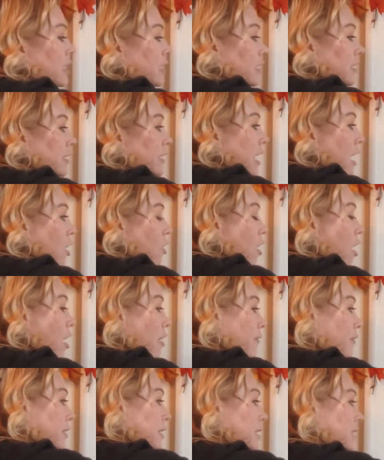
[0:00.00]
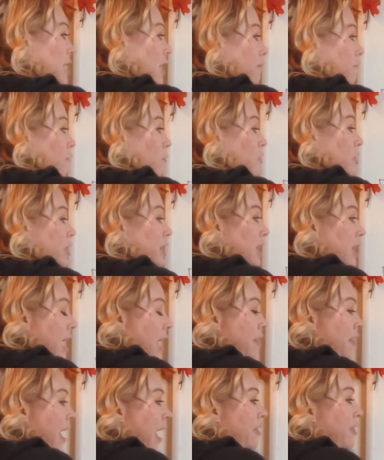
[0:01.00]
Now, obviously from looking
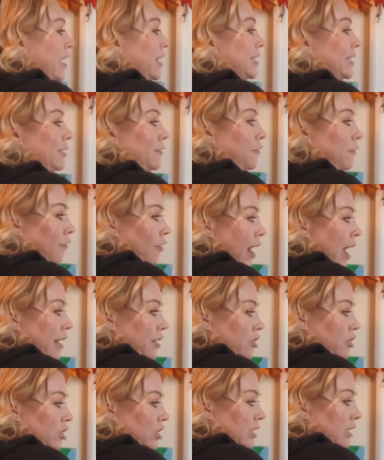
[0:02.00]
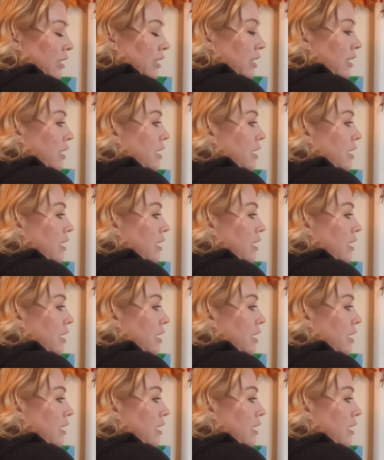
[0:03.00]
at that, that's a fraction.